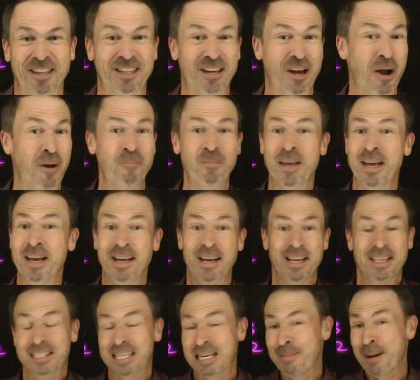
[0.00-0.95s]
So
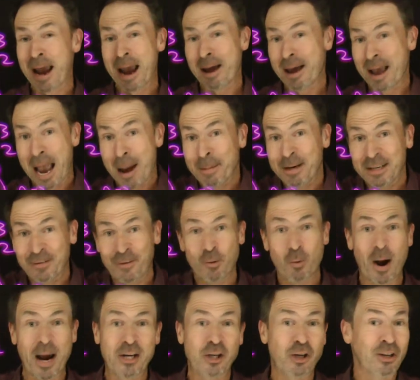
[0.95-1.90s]
see me how many
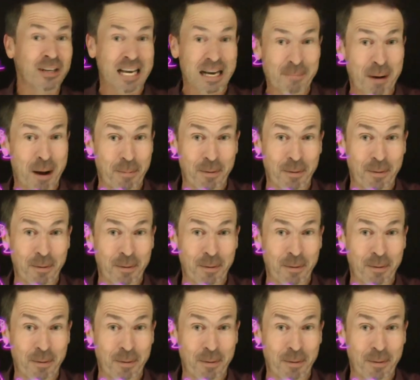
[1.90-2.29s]
different ways you can come